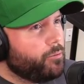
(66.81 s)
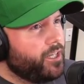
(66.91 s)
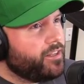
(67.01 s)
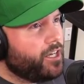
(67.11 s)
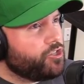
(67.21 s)
Can we
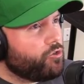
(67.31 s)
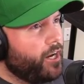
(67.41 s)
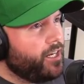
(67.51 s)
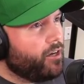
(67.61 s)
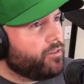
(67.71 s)
hit that
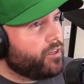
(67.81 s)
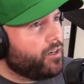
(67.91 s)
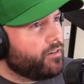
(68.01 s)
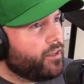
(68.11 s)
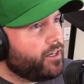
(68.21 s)
train out
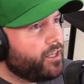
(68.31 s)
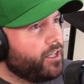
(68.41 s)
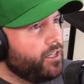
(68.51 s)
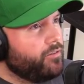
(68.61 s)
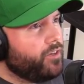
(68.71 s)
there? That
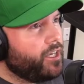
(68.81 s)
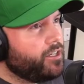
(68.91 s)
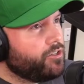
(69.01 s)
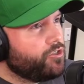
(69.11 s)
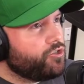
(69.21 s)
elevated